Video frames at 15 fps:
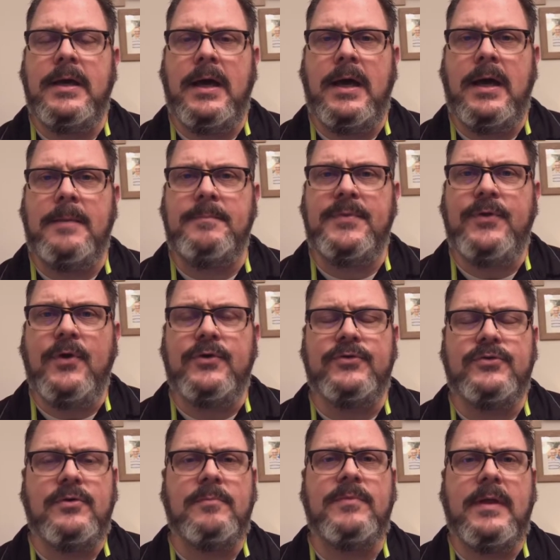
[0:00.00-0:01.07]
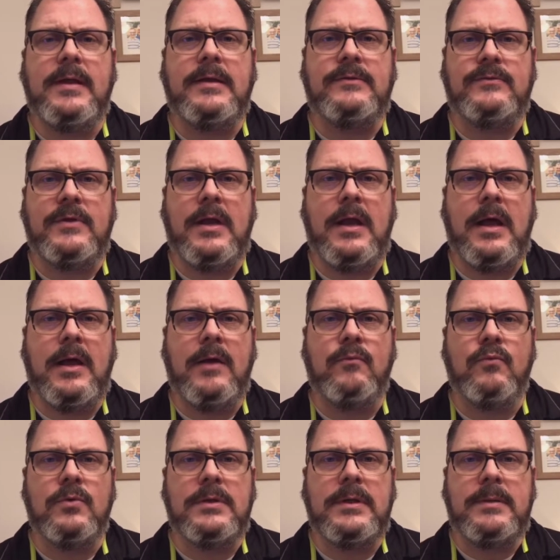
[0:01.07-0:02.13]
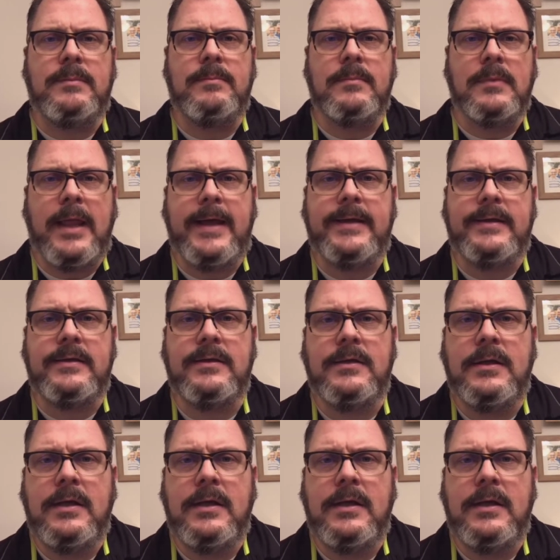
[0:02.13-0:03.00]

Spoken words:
But there are some things that I really liked